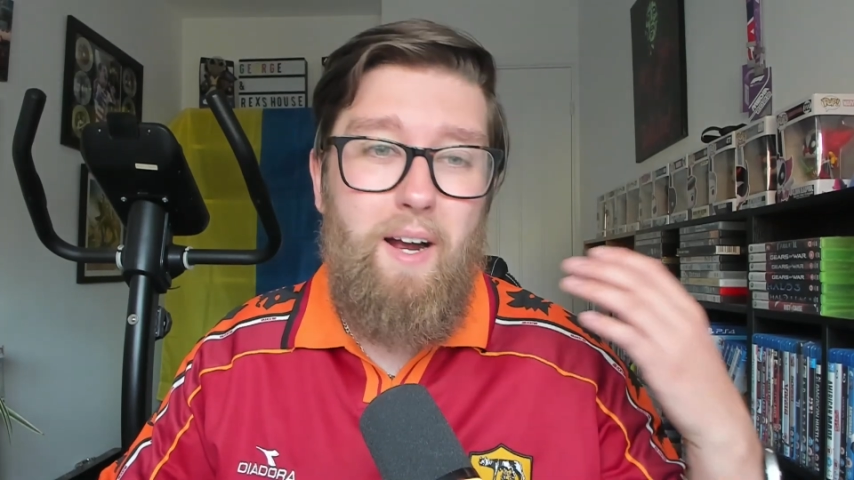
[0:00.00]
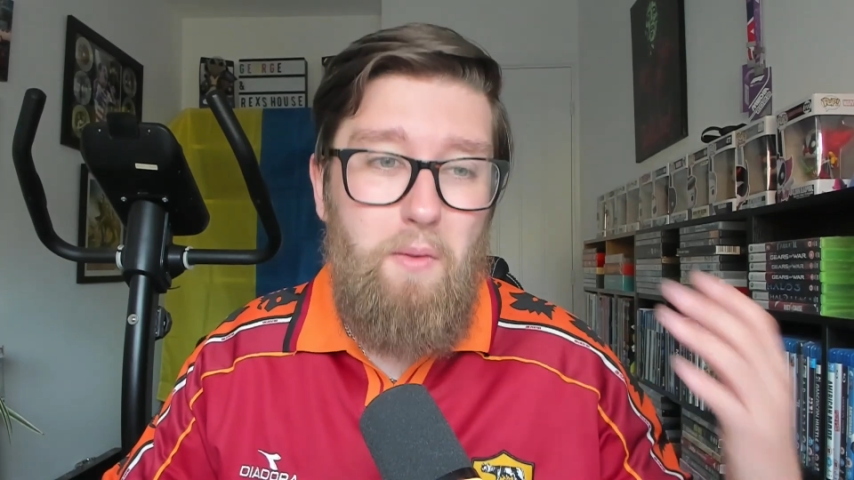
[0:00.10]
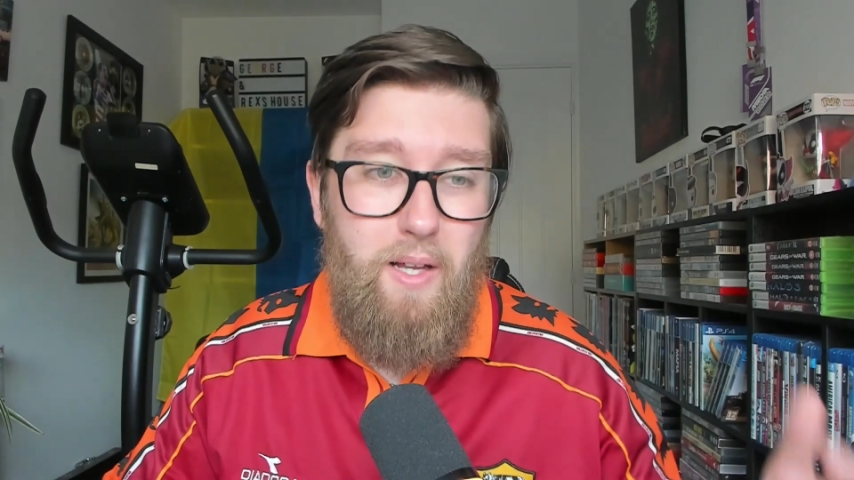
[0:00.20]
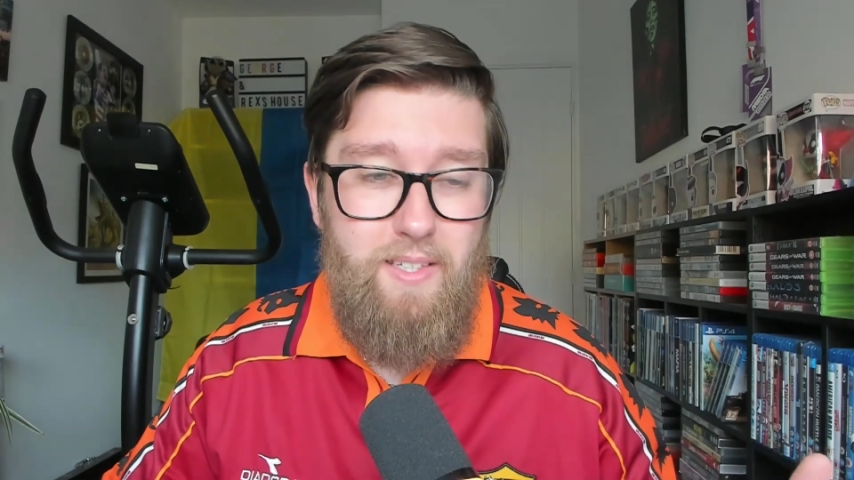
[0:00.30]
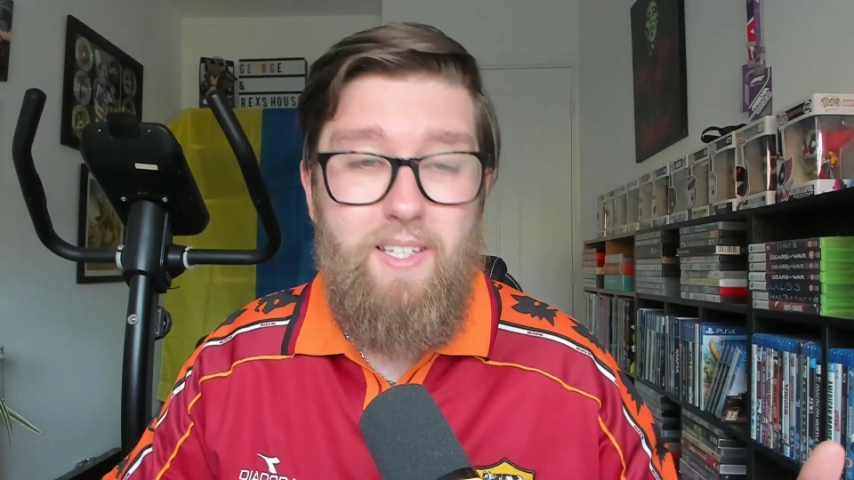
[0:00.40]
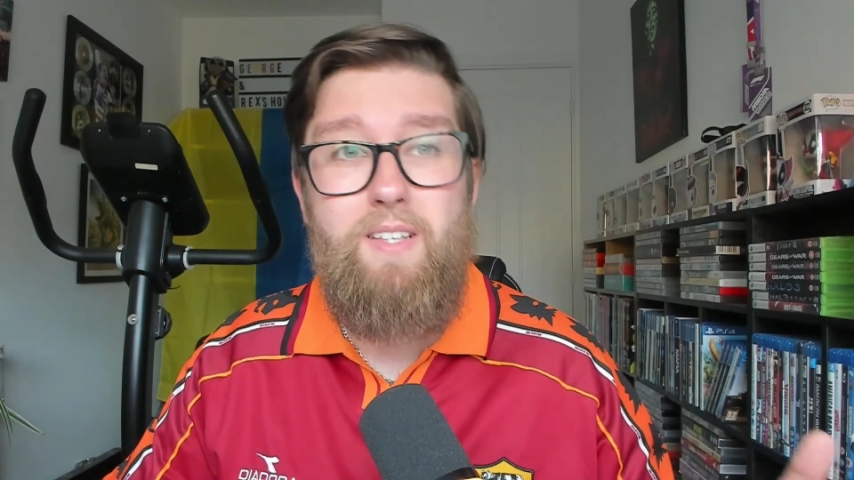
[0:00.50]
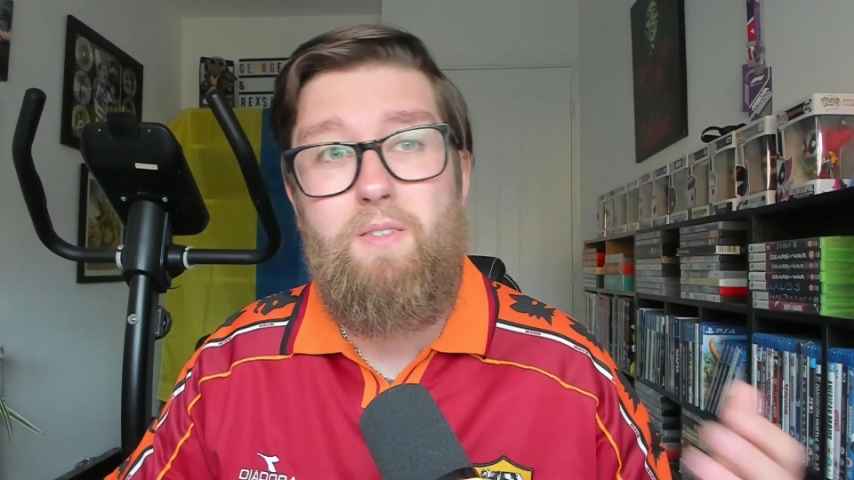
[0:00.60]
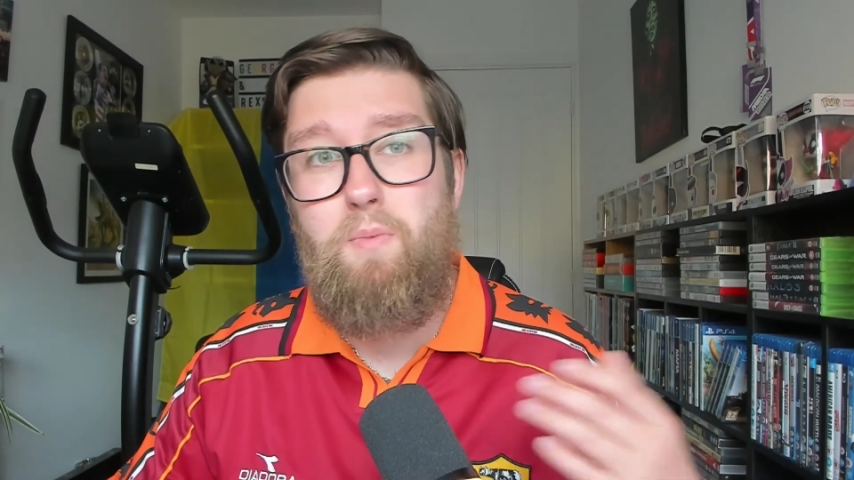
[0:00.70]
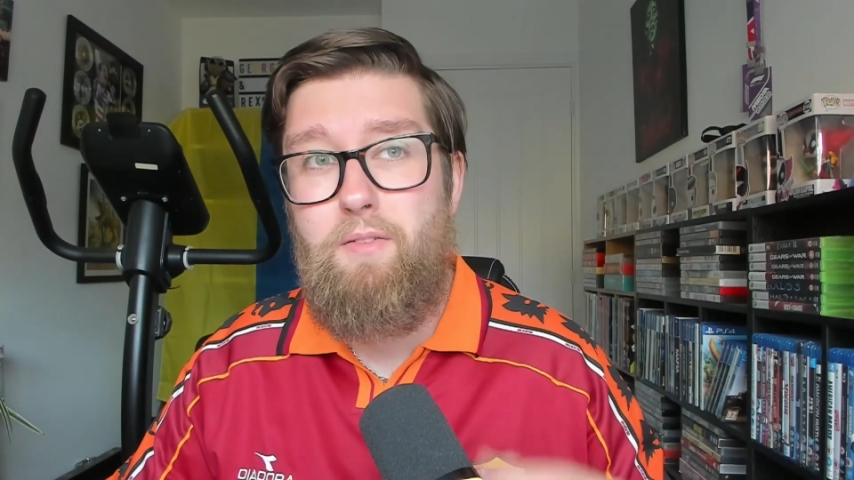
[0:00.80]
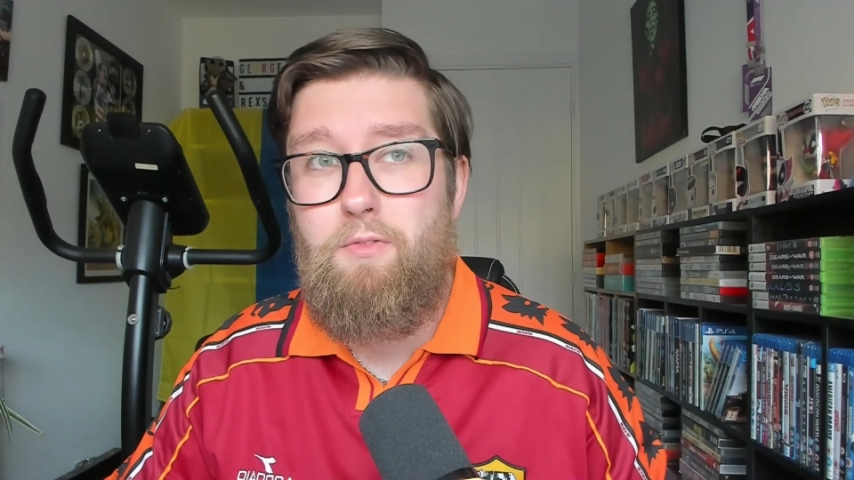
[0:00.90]
how last
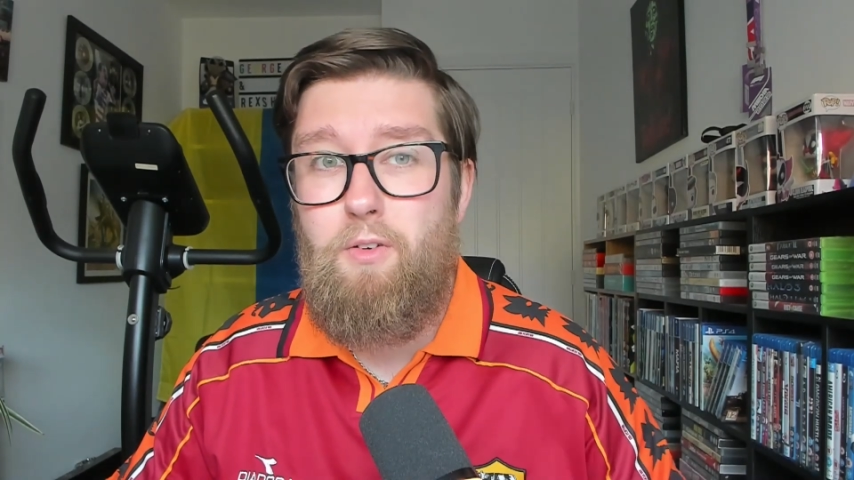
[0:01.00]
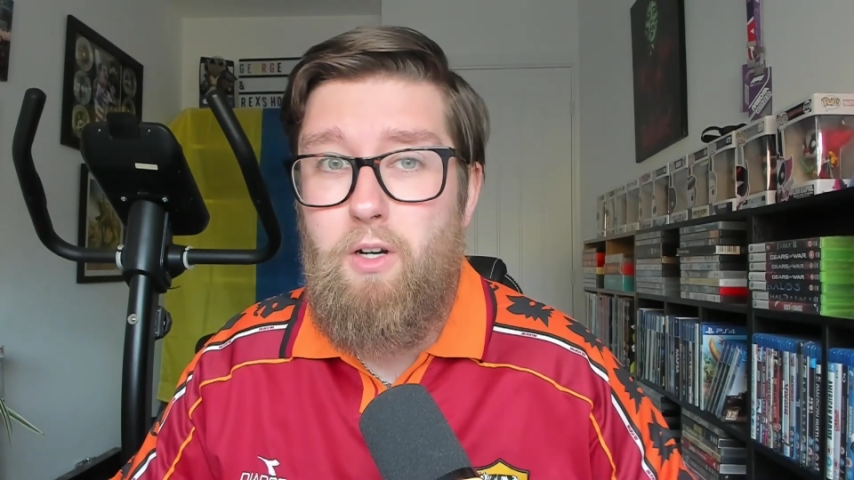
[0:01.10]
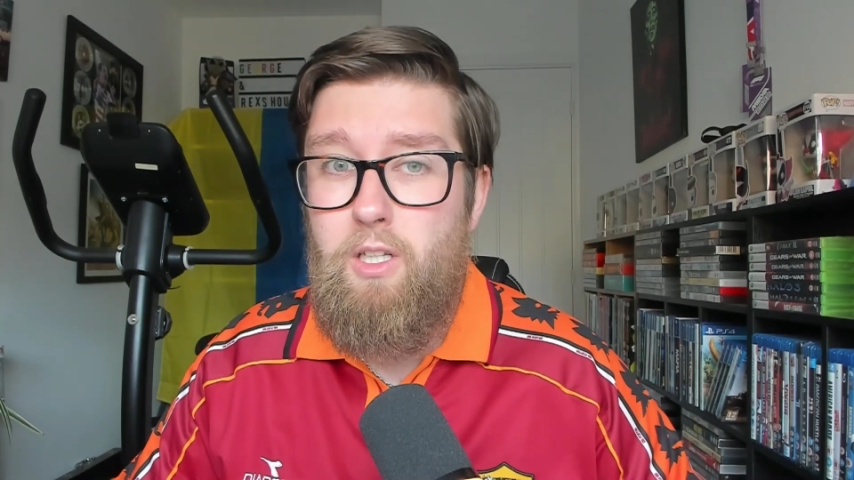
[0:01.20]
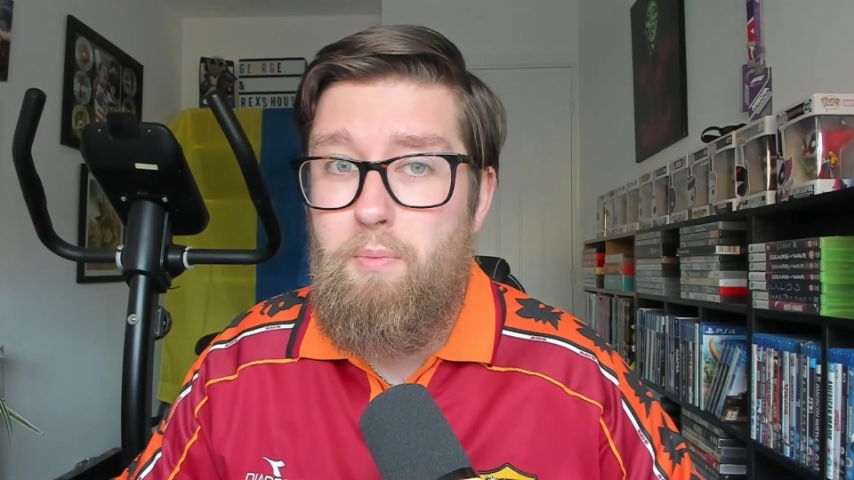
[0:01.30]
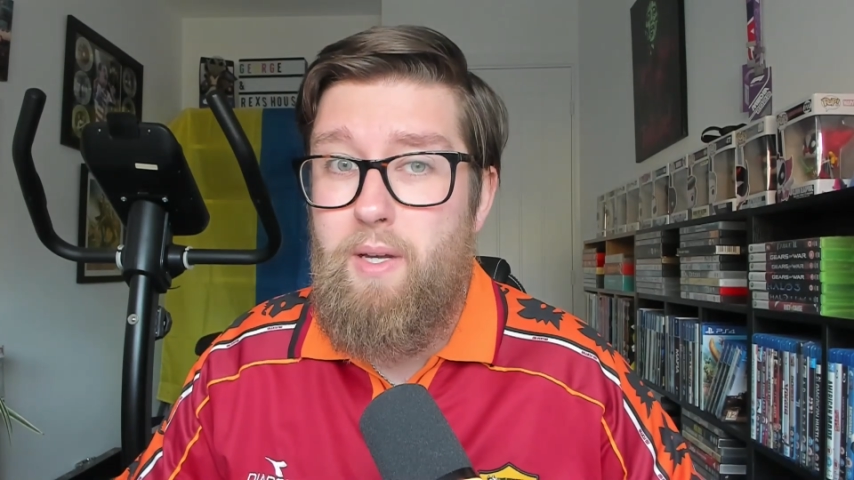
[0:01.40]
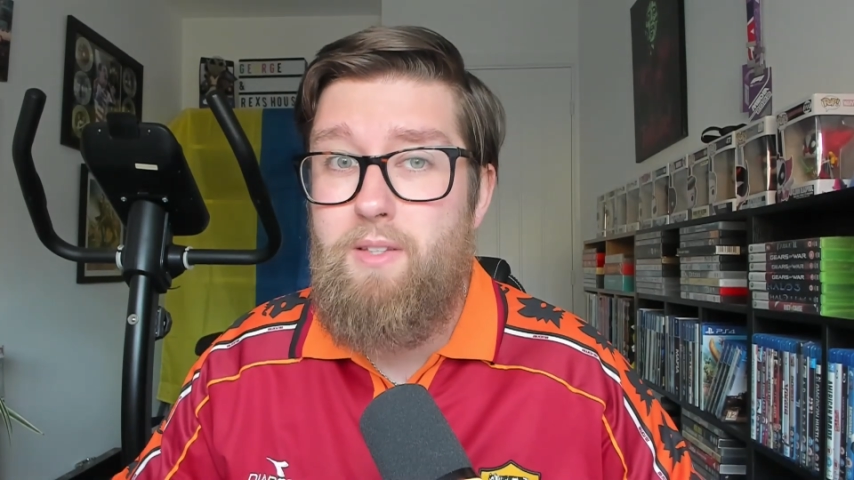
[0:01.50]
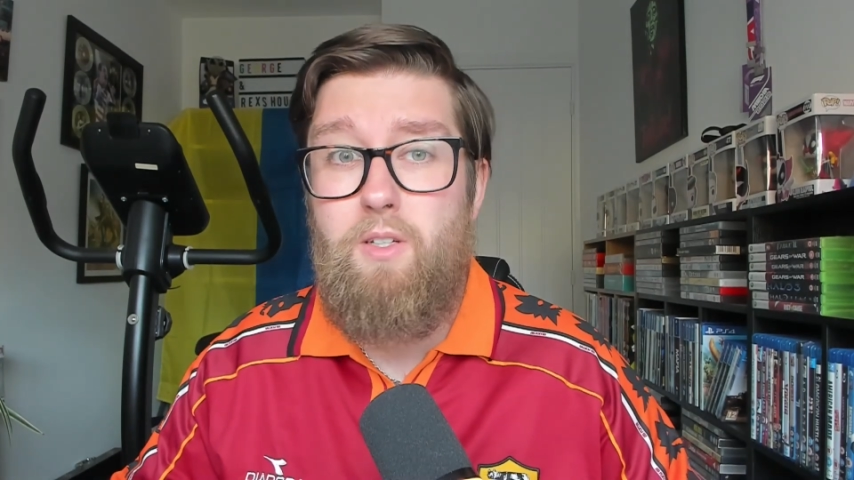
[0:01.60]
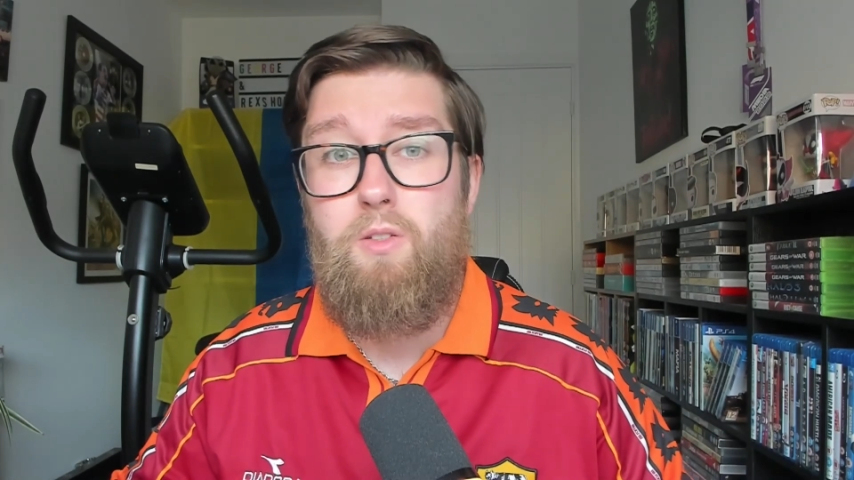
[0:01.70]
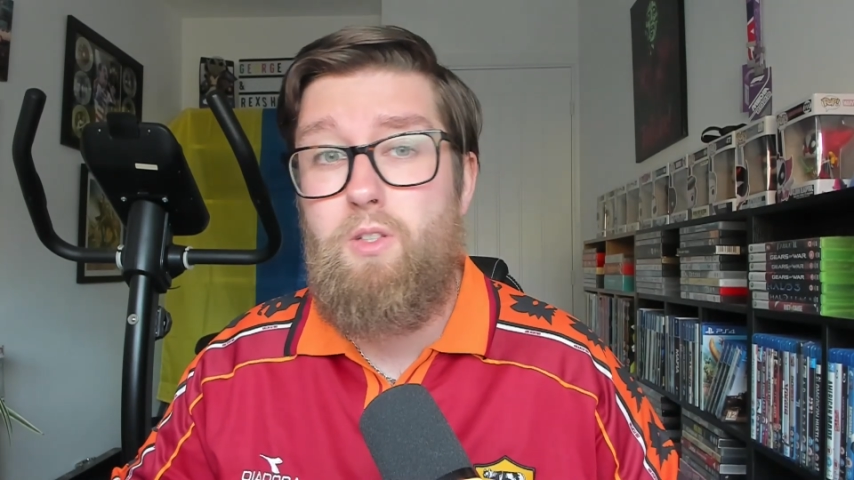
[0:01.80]
season went for Colapinto.